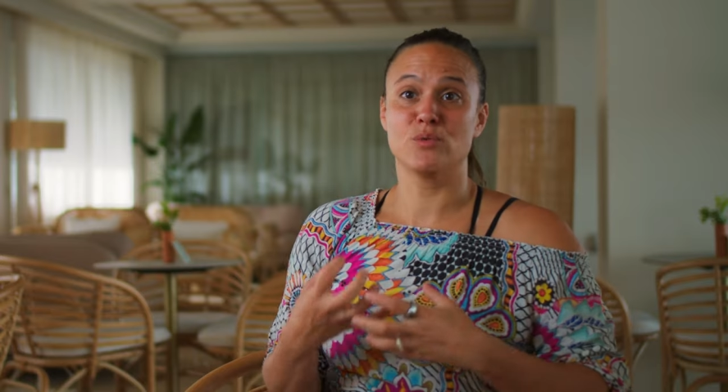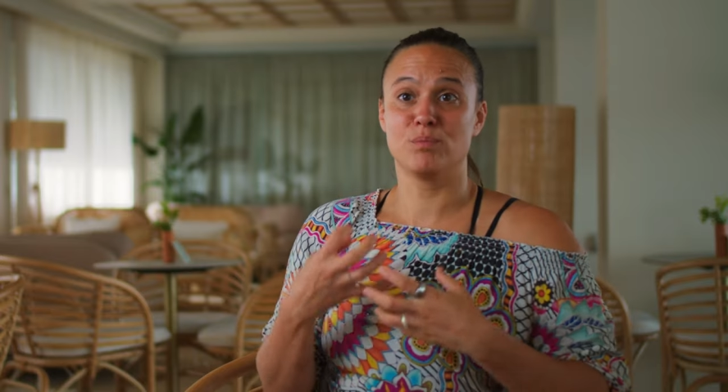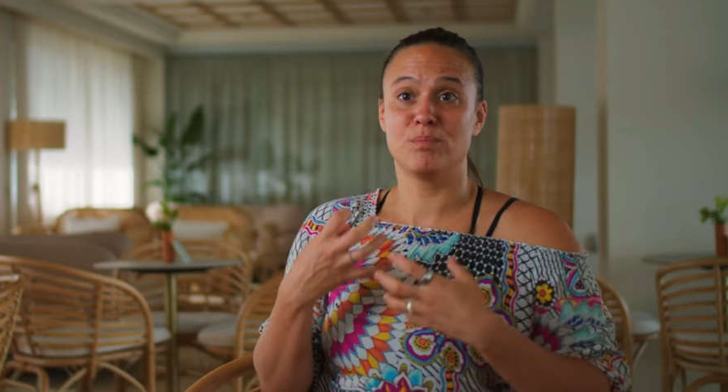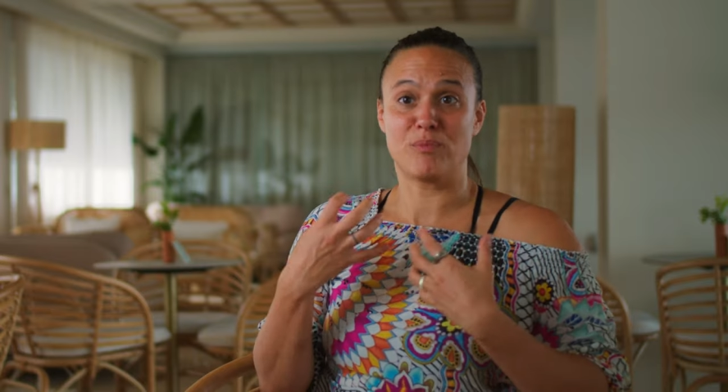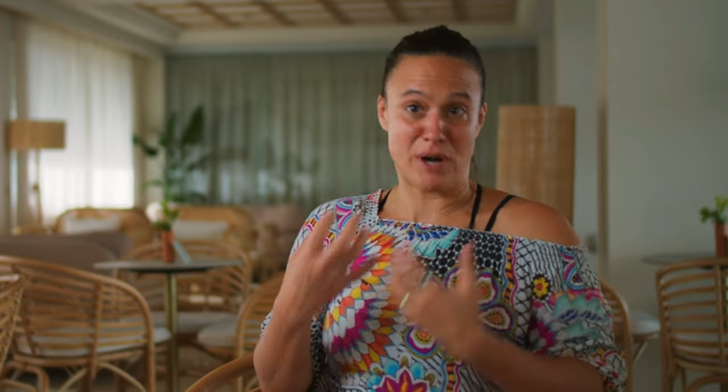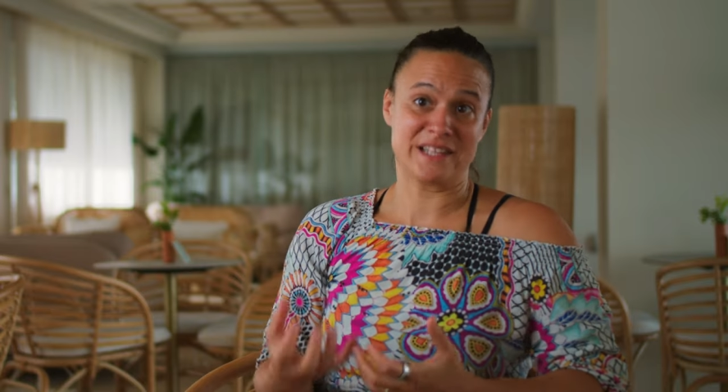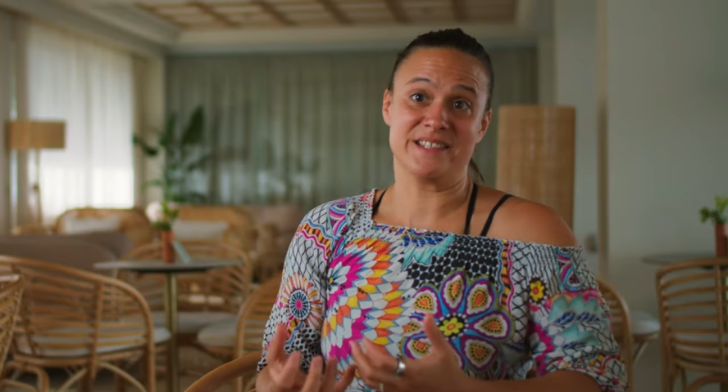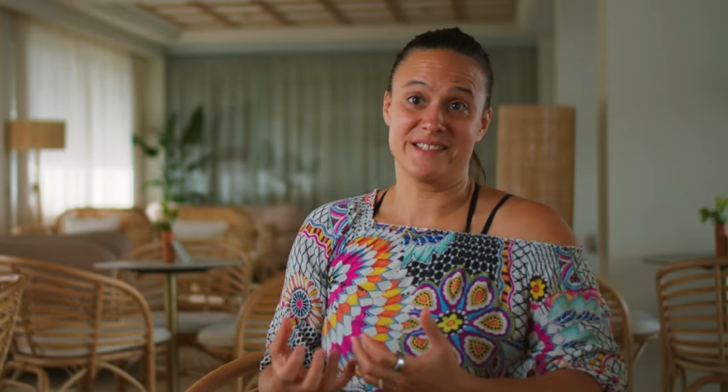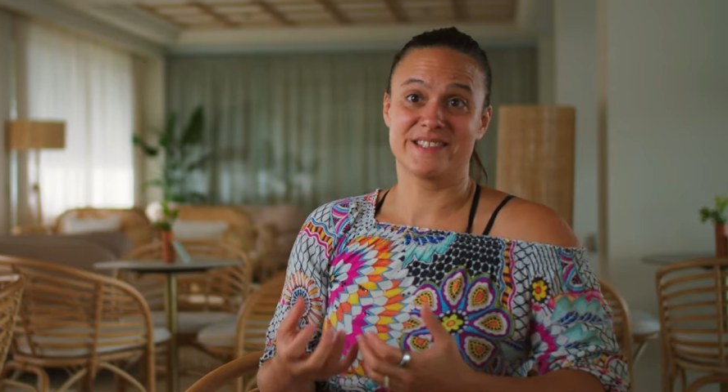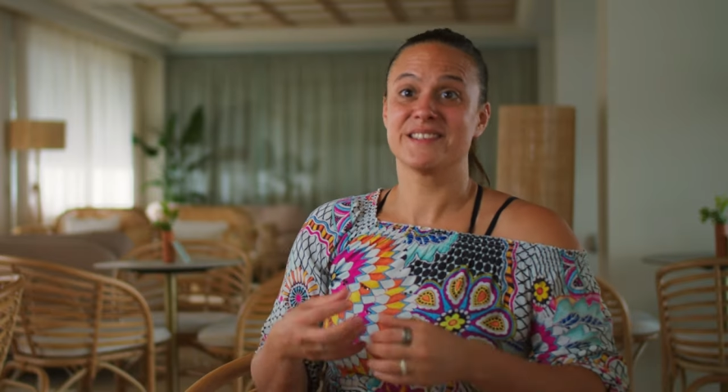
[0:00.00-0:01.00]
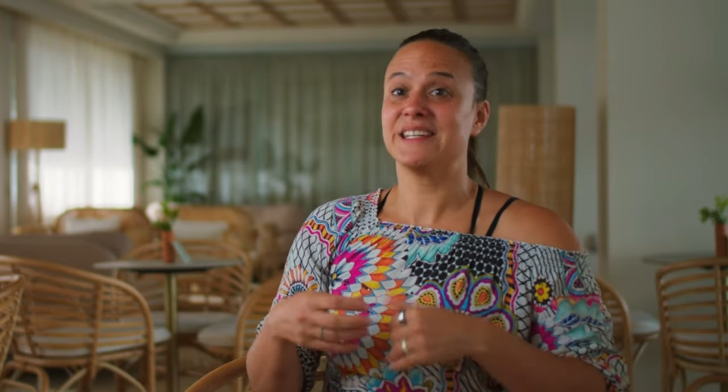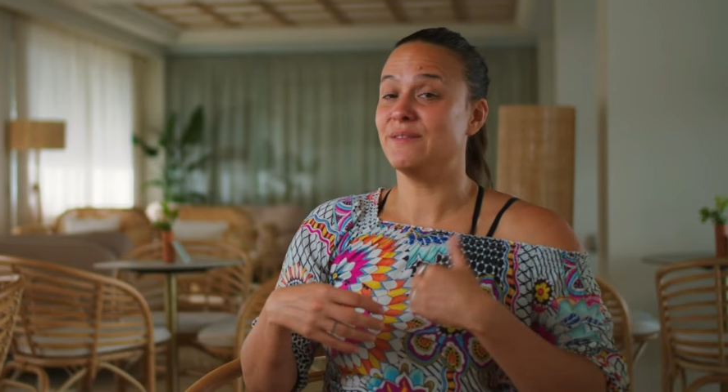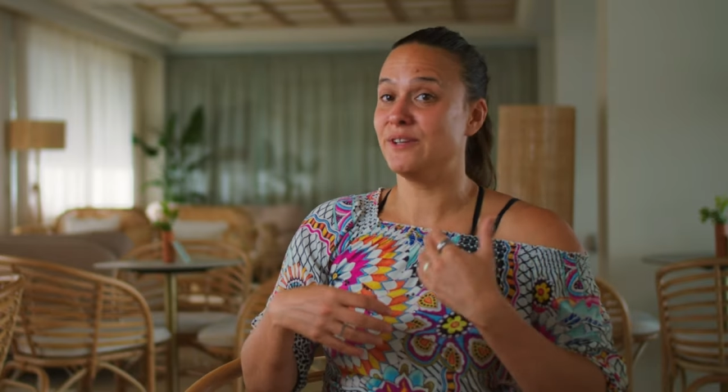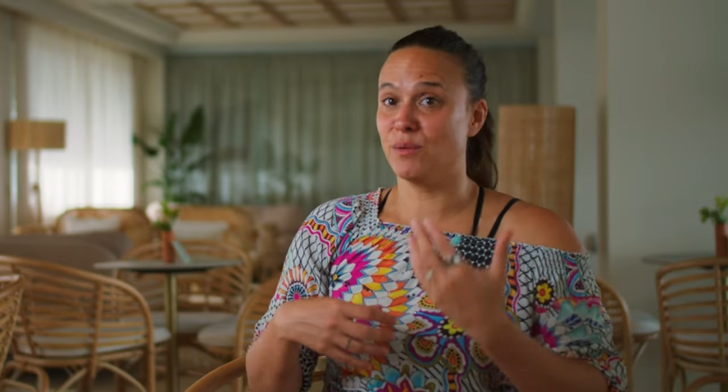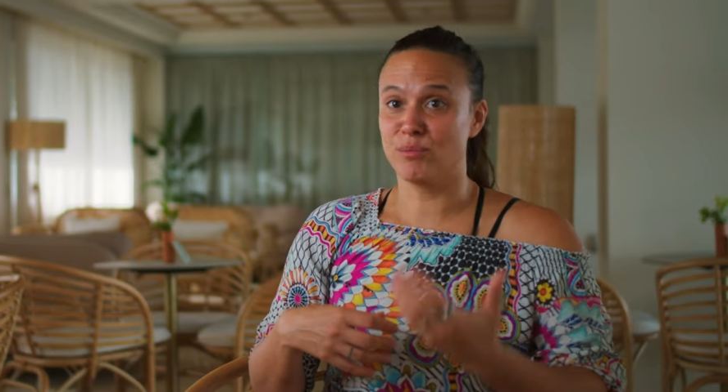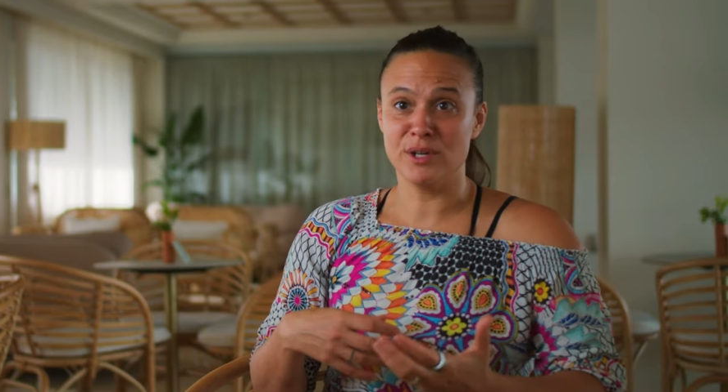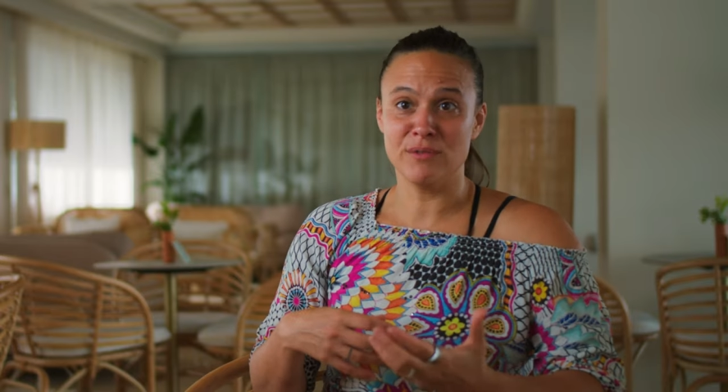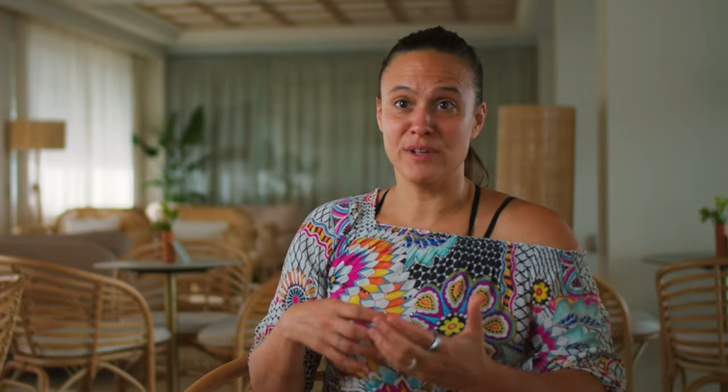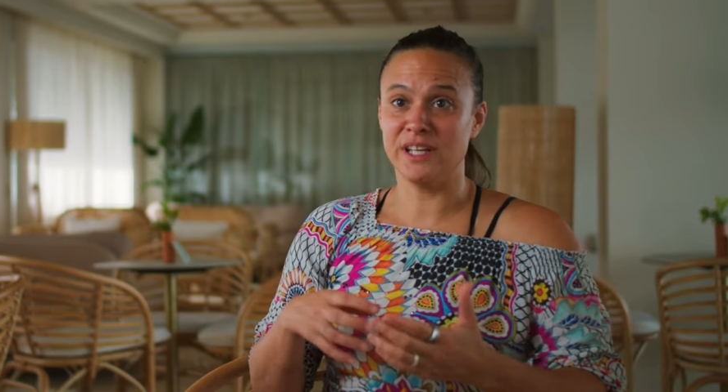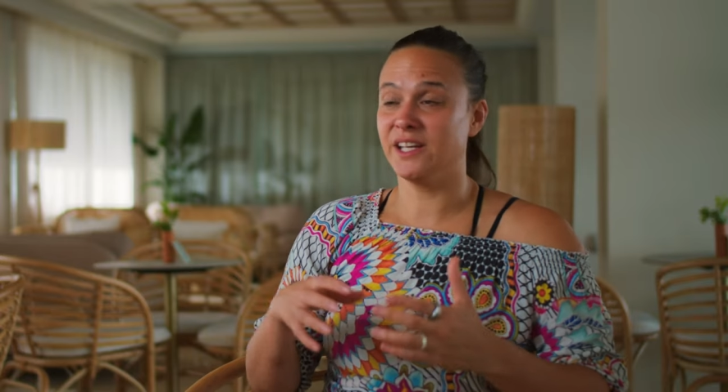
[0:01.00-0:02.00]
to practice giving a
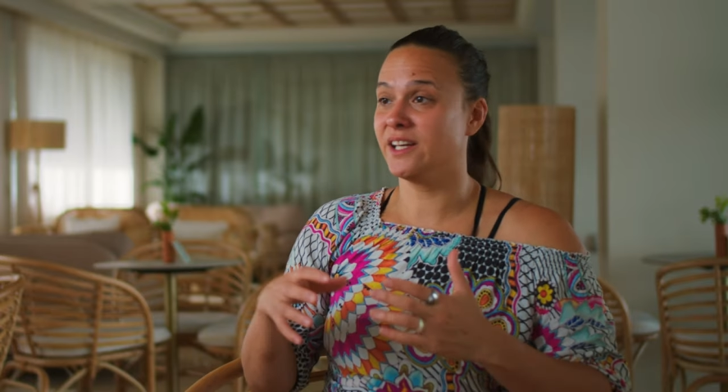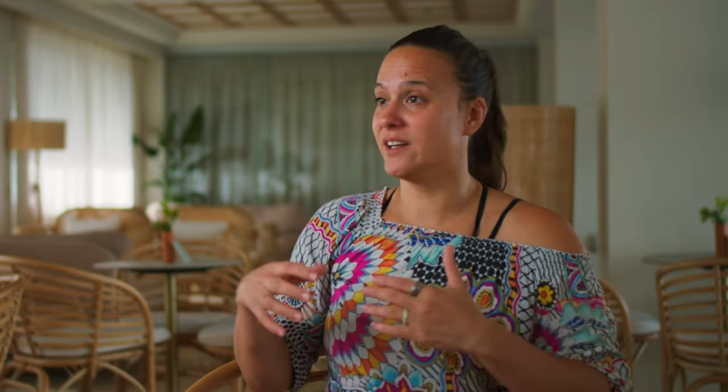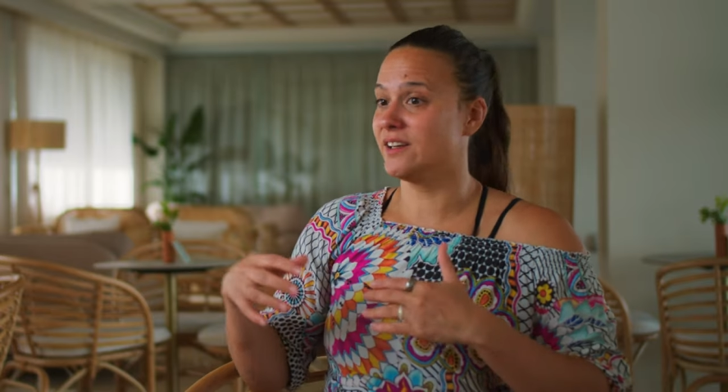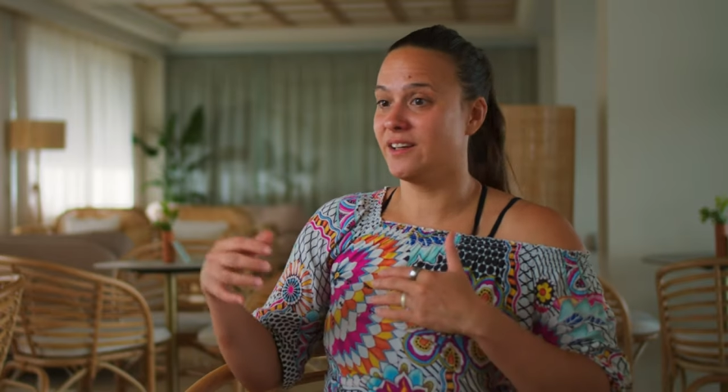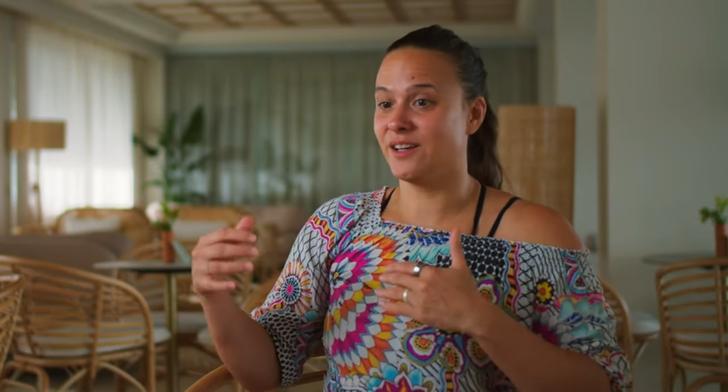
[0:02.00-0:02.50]
briefing,